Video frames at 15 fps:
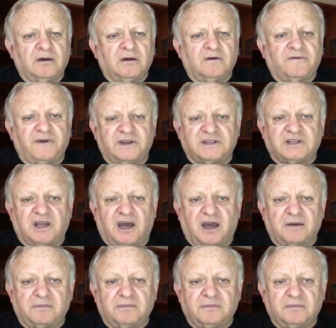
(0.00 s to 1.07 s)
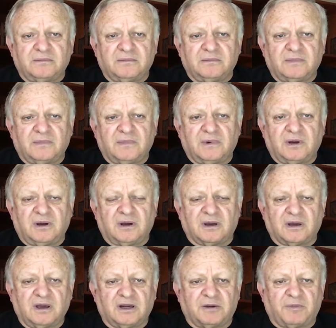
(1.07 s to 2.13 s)
First time I
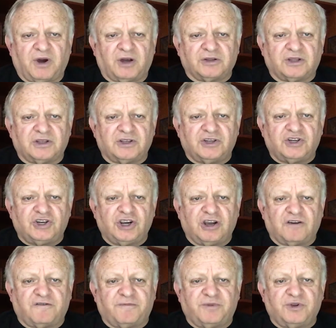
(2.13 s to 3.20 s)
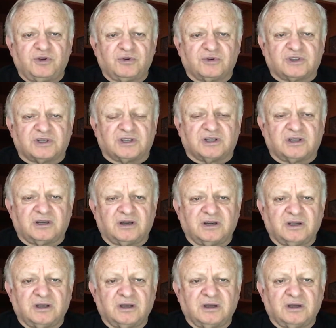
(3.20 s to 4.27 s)
heard about Jeff Buzen
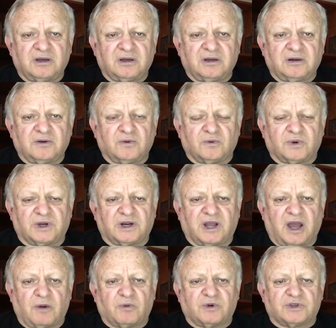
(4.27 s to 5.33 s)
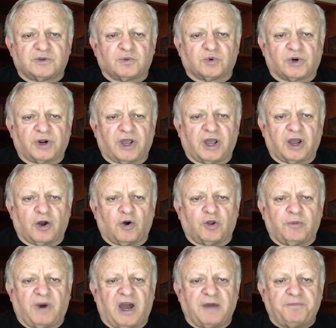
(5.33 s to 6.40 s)
when I was working
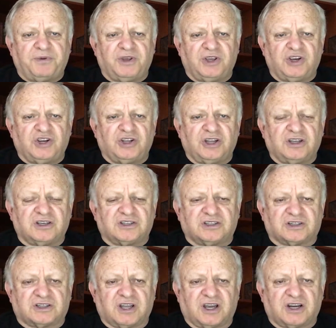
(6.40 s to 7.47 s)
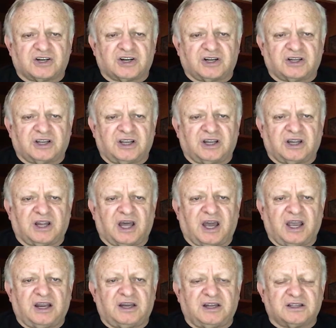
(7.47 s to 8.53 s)
on my PhD dissertation in
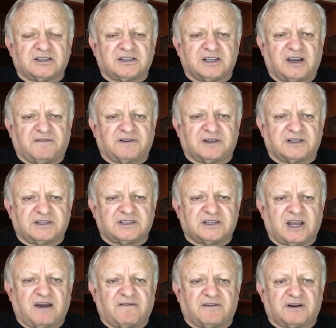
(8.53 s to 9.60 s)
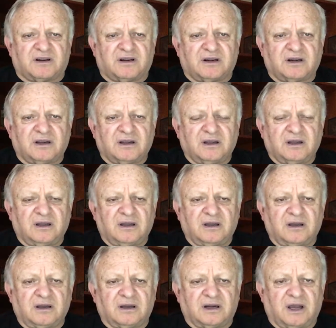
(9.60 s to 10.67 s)
1977,
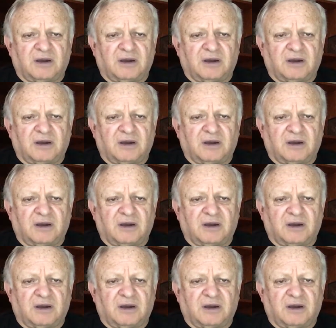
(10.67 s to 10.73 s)
and I